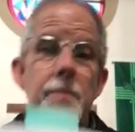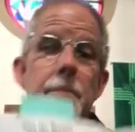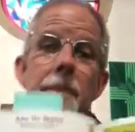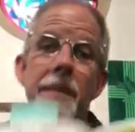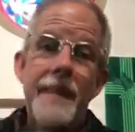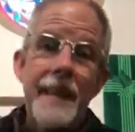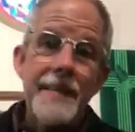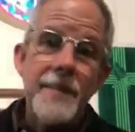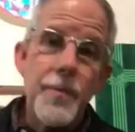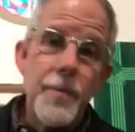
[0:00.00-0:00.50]

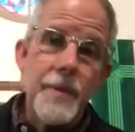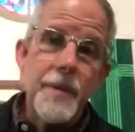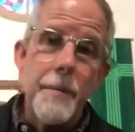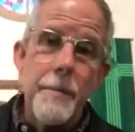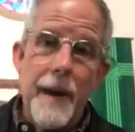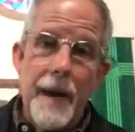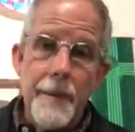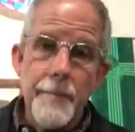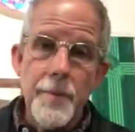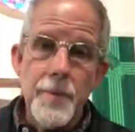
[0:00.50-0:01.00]
But that's what the
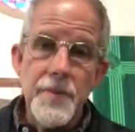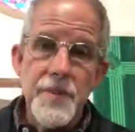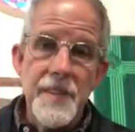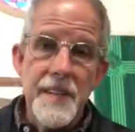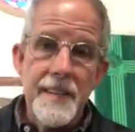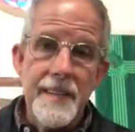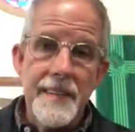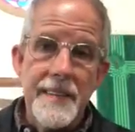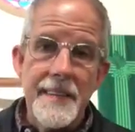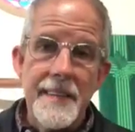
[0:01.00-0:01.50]
Bible
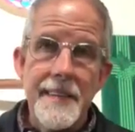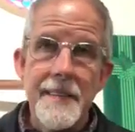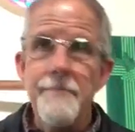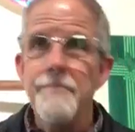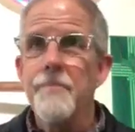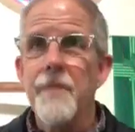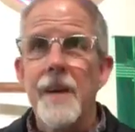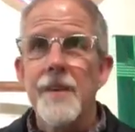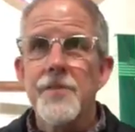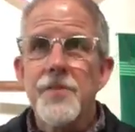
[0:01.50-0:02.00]
said he did.
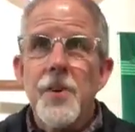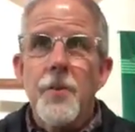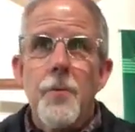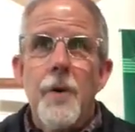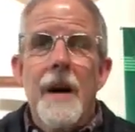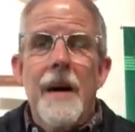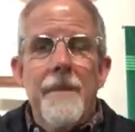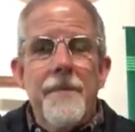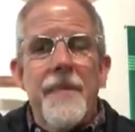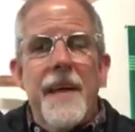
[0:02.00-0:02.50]

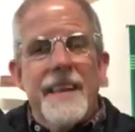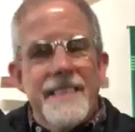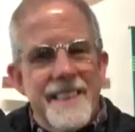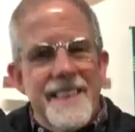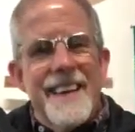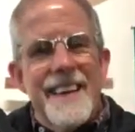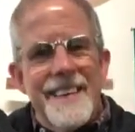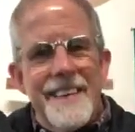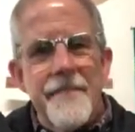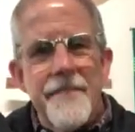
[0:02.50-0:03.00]
So that's
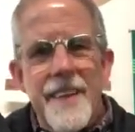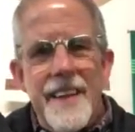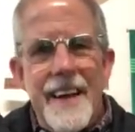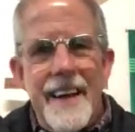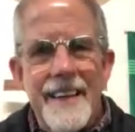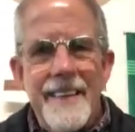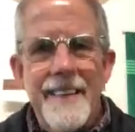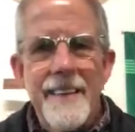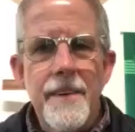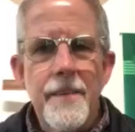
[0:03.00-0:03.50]
kind of an
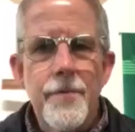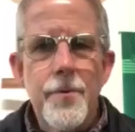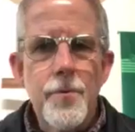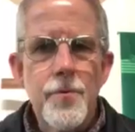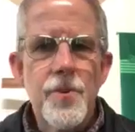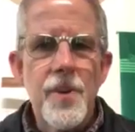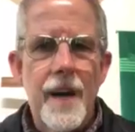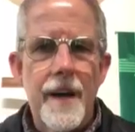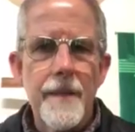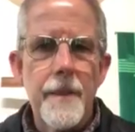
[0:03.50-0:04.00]
idea of
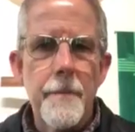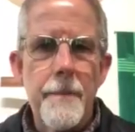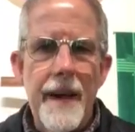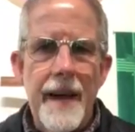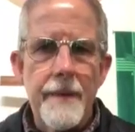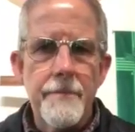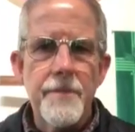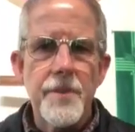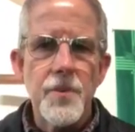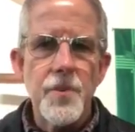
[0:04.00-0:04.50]
who John the
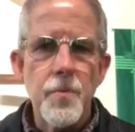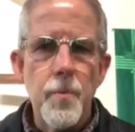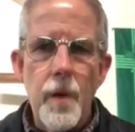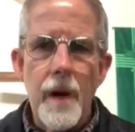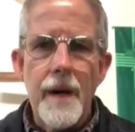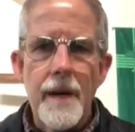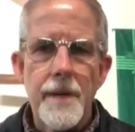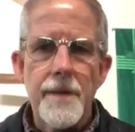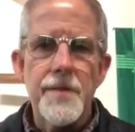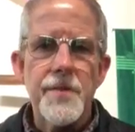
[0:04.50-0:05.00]
Baptist
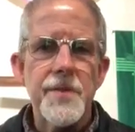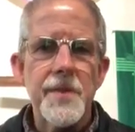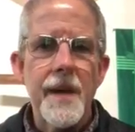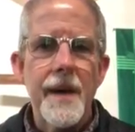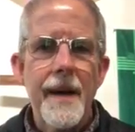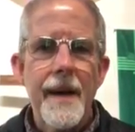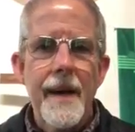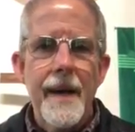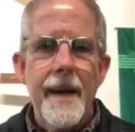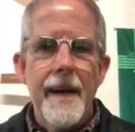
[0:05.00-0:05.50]
was.
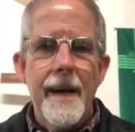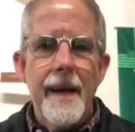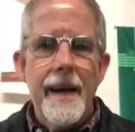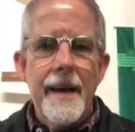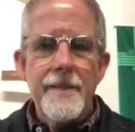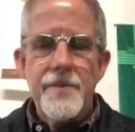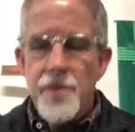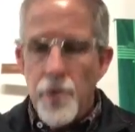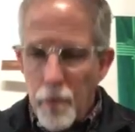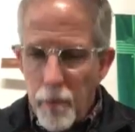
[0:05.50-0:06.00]

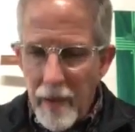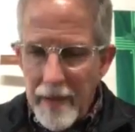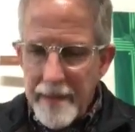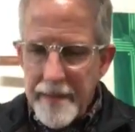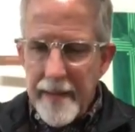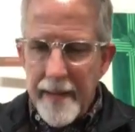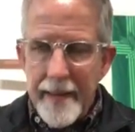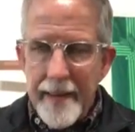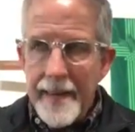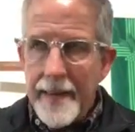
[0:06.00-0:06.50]
And so one
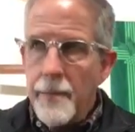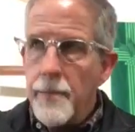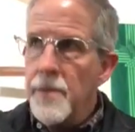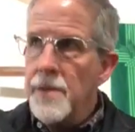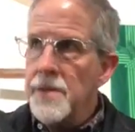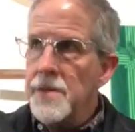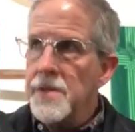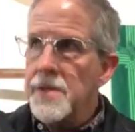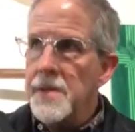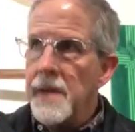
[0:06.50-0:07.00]
day he
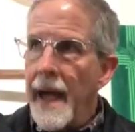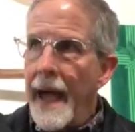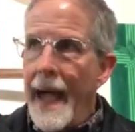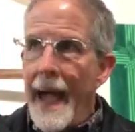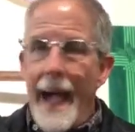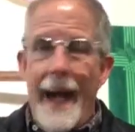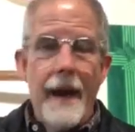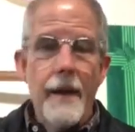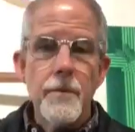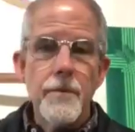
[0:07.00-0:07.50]
was
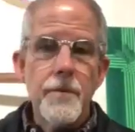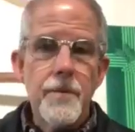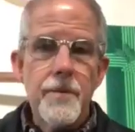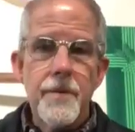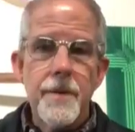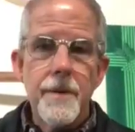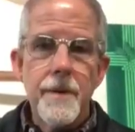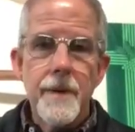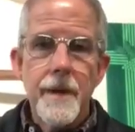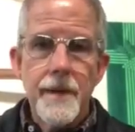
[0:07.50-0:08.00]

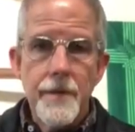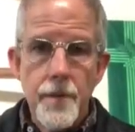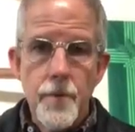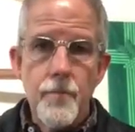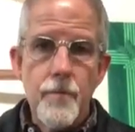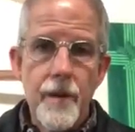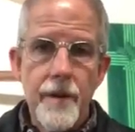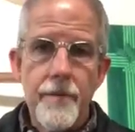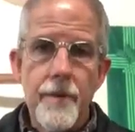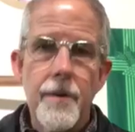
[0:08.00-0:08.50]
out in the
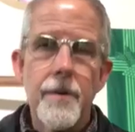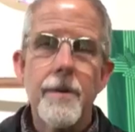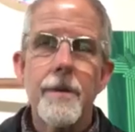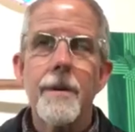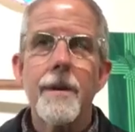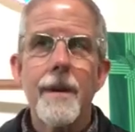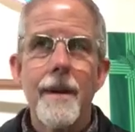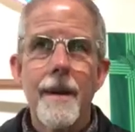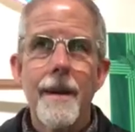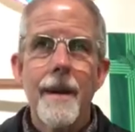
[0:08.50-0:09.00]
river
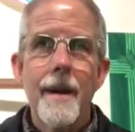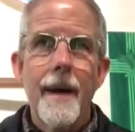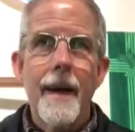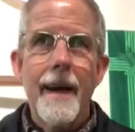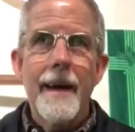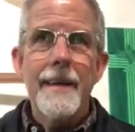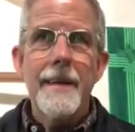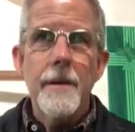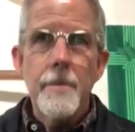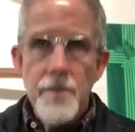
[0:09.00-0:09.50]

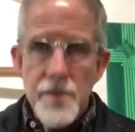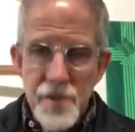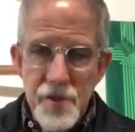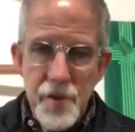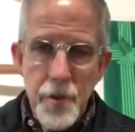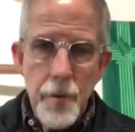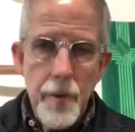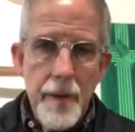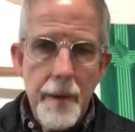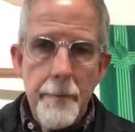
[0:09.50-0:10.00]
and he was
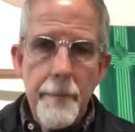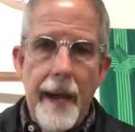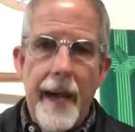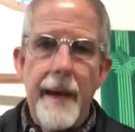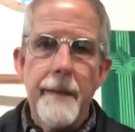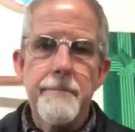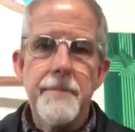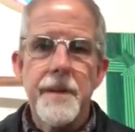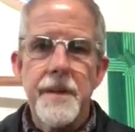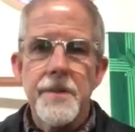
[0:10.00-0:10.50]
doing
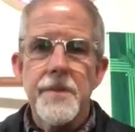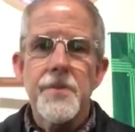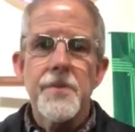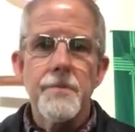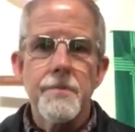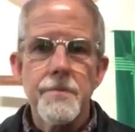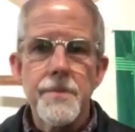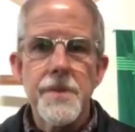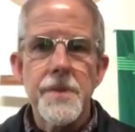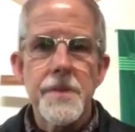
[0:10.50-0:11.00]

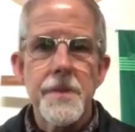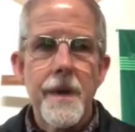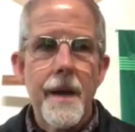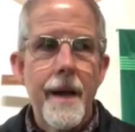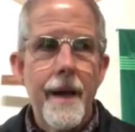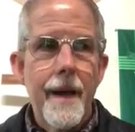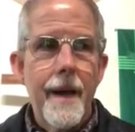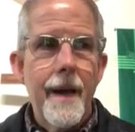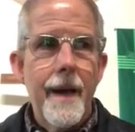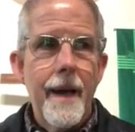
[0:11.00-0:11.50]
baptisms
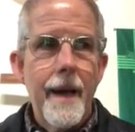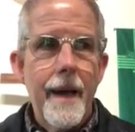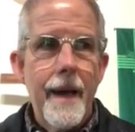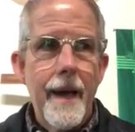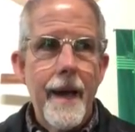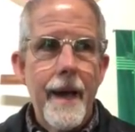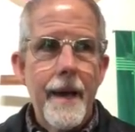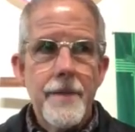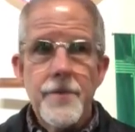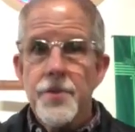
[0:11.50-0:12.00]

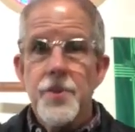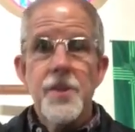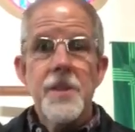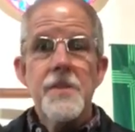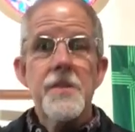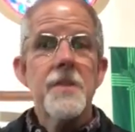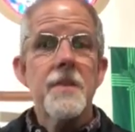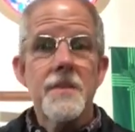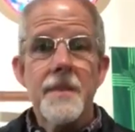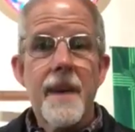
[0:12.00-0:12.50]
and
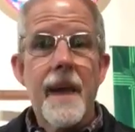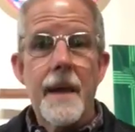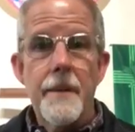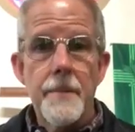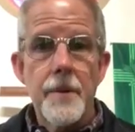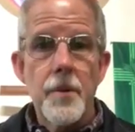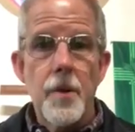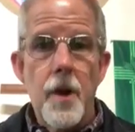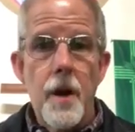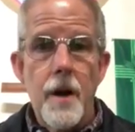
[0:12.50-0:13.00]
Jesus
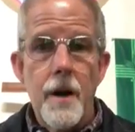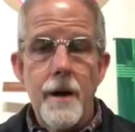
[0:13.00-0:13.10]
came along.